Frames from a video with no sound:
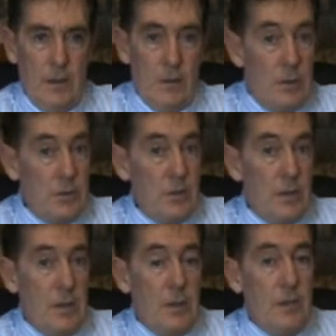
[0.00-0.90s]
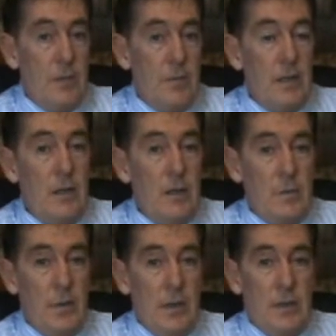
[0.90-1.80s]
There's also many other
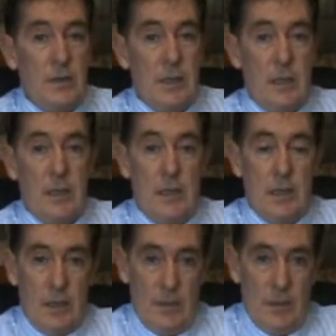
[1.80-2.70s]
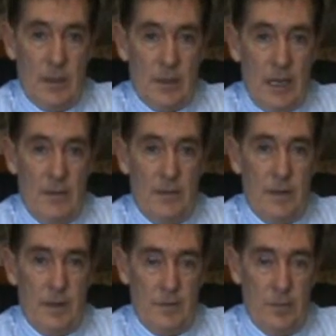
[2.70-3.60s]
products that companies have
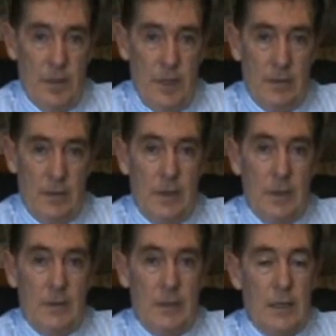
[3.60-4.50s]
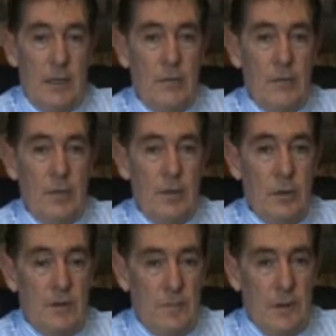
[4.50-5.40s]
that they put out that have a very
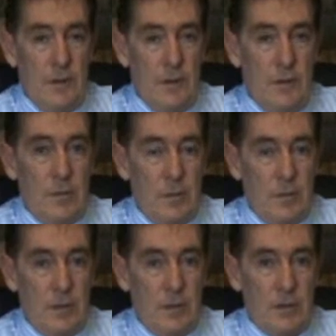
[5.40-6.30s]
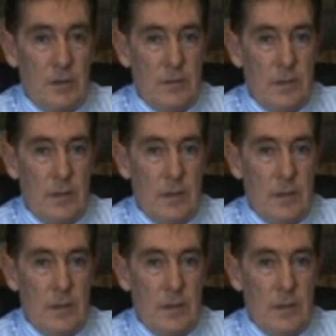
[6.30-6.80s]
good effect on the immune system.